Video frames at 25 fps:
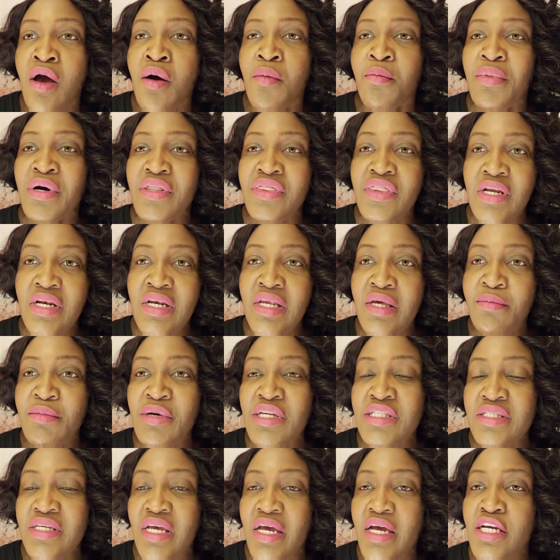But the
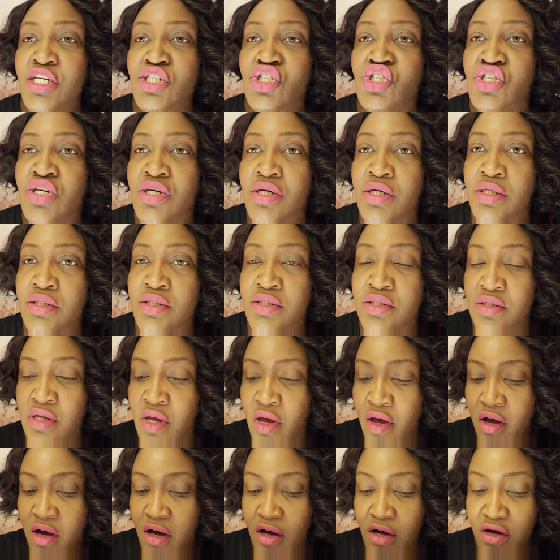limitations
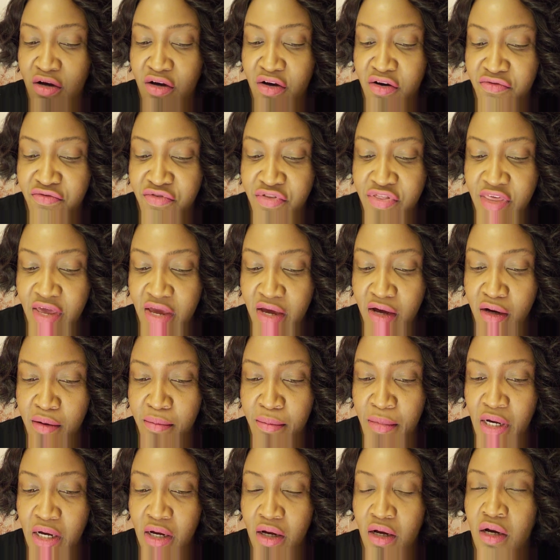of
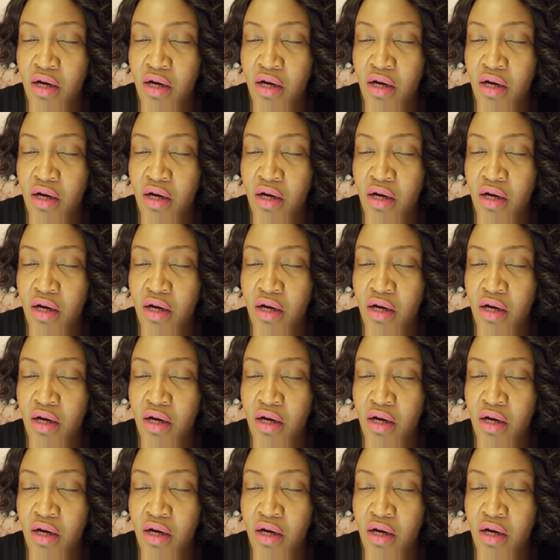them